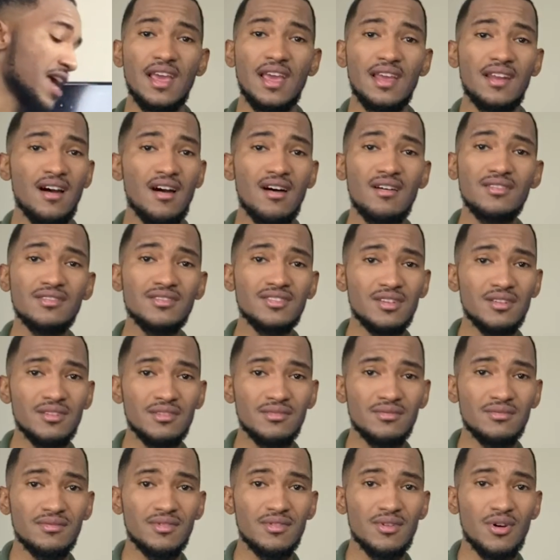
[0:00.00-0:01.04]
And
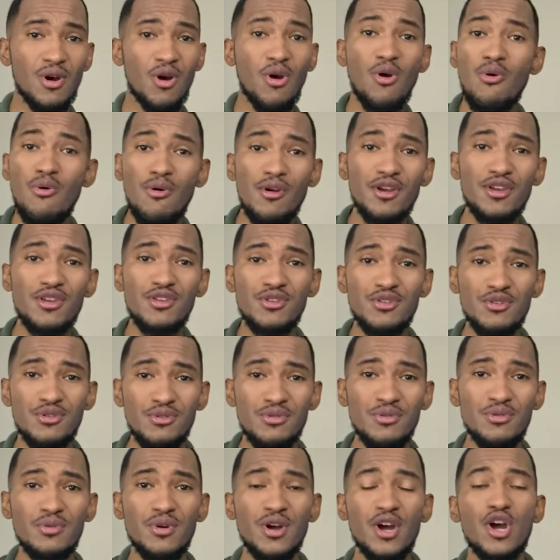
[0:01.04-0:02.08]
also, who are
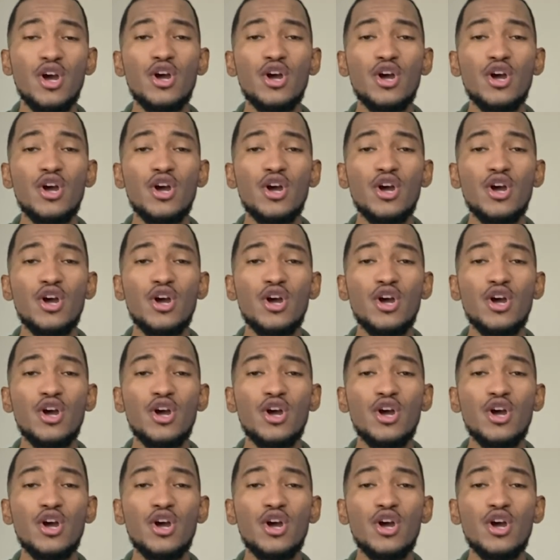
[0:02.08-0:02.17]
you